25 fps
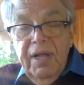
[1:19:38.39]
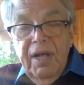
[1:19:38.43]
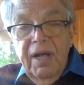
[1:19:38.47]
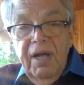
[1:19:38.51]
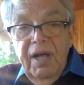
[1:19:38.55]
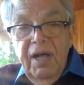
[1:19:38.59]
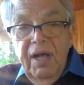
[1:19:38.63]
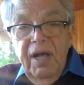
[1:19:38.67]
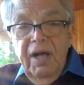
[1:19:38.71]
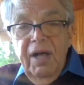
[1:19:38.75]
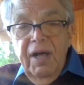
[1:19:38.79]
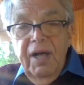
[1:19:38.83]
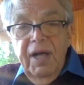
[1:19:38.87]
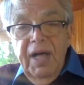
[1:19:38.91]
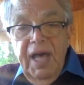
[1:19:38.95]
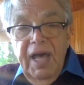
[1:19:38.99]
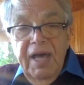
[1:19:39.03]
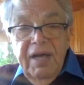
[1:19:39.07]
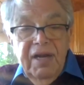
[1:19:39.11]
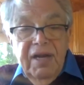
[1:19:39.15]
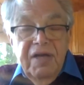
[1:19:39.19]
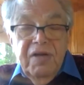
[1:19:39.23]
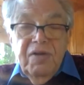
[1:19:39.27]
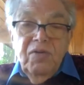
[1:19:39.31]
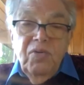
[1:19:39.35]
uh,
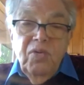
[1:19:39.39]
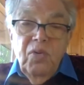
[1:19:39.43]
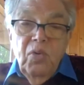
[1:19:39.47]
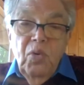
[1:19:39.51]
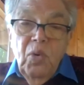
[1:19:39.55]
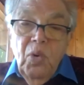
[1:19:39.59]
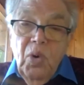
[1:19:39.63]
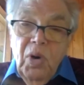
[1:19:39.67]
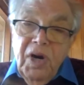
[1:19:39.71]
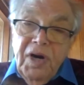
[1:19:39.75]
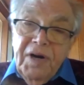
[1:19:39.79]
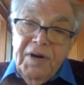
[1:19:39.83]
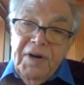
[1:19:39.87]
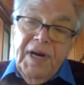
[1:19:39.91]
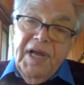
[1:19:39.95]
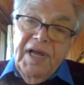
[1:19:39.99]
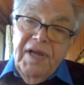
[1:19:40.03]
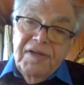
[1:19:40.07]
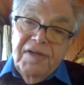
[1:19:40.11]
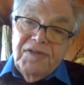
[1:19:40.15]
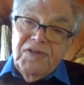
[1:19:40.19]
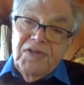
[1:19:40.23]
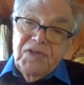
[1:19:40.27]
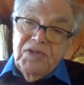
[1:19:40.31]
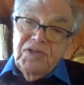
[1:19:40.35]
and ignore
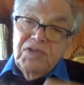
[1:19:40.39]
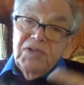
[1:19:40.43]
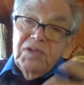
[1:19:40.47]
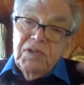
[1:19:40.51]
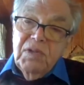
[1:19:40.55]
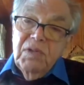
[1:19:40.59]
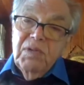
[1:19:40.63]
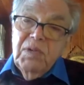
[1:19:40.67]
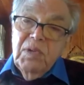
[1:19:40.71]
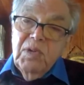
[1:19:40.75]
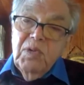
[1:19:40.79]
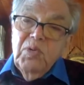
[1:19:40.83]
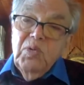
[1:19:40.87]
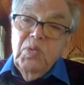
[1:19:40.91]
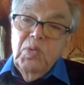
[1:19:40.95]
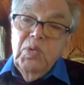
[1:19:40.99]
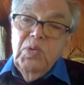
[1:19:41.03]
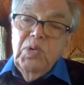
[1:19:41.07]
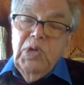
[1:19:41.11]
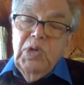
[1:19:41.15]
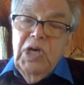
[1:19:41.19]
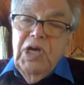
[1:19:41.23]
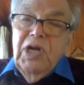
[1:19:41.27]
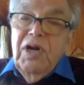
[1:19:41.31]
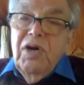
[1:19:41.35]
its,
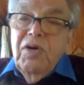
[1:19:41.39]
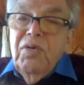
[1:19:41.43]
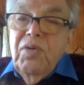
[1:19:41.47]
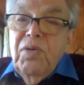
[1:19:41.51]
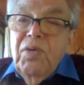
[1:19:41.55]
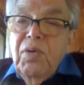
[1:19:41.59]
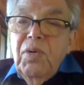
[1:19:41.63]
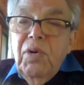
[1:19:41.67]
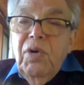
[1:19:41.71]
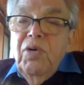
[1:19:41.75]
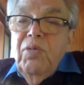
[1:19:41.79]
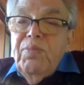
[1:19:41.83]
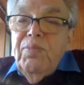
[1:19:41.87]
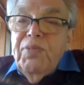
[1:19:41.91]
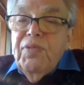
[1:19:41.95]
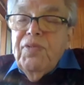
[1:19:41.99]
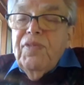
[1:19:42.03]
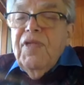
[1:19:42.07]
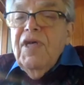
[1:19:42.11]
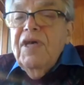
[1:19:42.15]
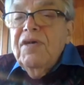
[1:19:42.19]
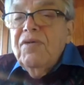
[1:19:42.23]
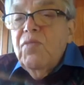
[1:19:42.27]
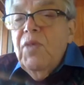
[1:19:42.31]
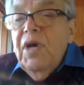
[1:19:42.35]
you know, group
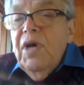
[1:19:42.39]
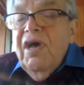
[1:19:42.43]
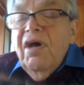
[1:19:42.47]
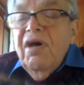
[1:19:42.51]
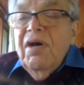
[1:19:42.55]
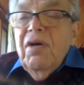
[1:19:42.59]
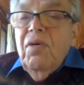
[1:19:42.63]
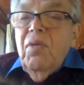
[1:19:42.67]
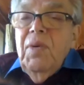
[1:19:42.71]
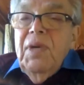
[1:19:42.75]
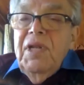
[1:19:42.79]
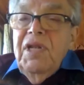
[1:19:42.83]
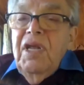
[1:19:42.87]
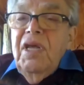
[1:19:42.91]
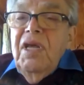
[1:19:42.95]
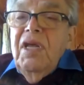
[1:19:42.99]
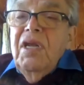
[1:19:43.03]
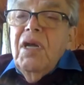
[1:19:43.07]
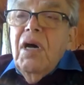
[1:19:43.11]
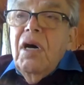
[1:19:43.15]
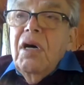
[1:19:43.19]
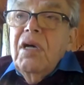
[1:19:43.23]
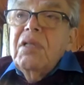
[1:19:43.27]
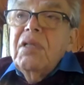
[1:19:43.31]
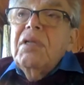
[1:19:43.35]
thing. We have we
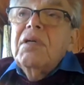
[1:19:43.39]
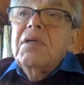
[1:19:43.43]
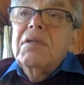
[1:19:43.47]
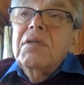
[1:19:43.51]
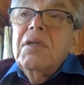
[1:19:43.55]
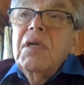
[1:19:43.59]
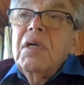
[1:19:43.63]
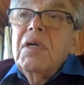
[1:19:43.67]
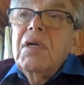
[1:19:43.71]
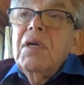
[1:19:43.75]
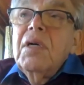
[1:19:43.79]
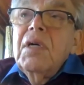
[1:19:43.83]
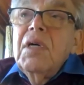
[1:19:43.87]
need other